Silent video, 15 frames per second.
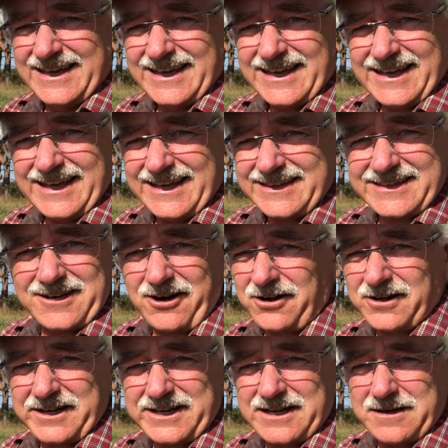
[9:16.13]
And
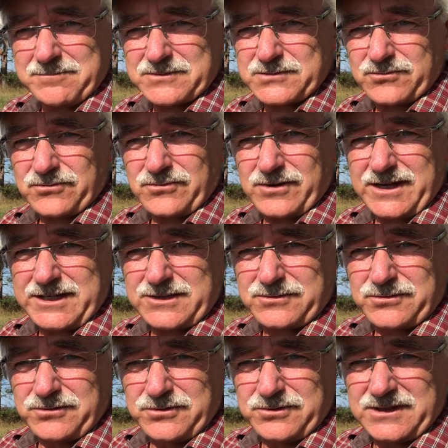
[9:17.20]
garlic comes right
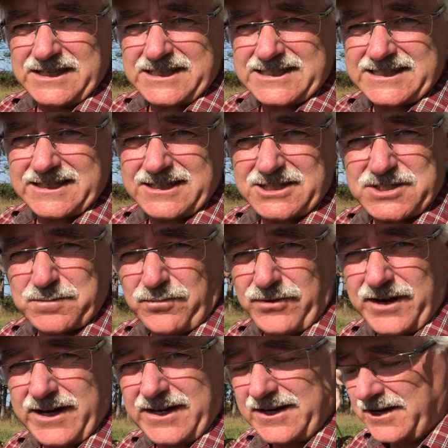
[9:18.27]
through this in the
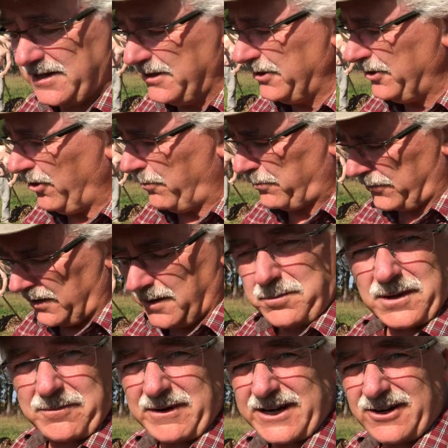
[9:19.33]
spring, no
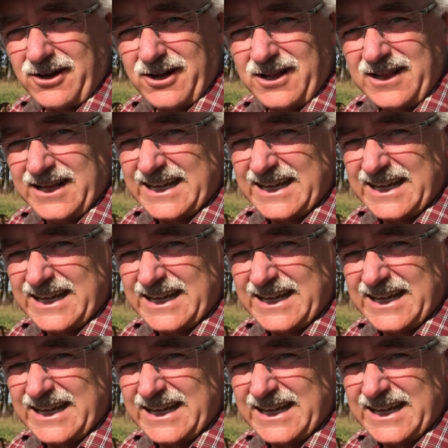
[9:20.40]
problem at all.